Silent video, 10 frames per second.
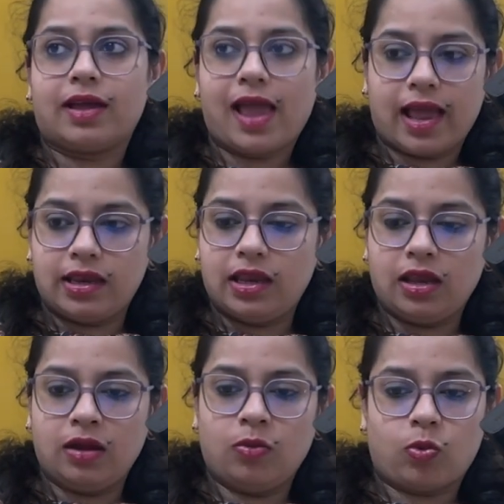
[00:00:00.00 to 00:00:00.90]

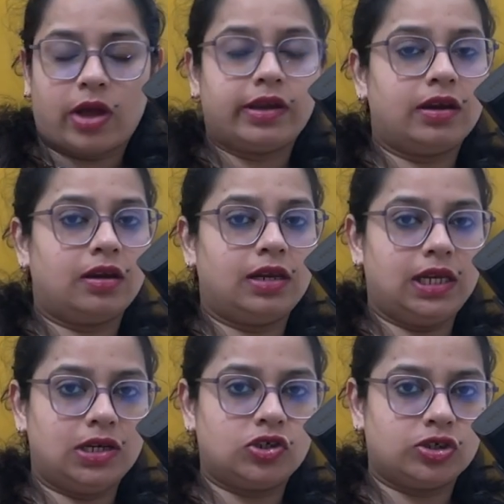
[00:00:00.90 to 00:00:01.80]
anyone in a
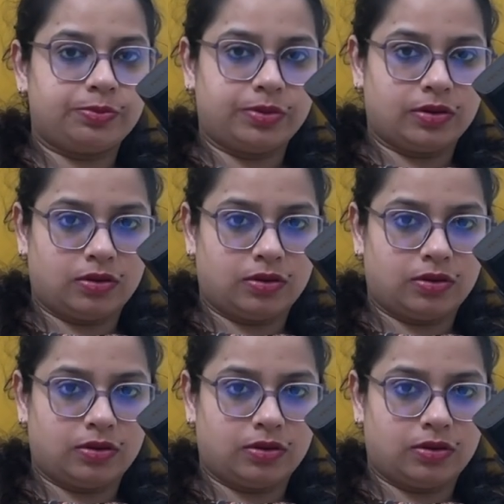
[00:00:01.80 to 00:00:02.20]
leadership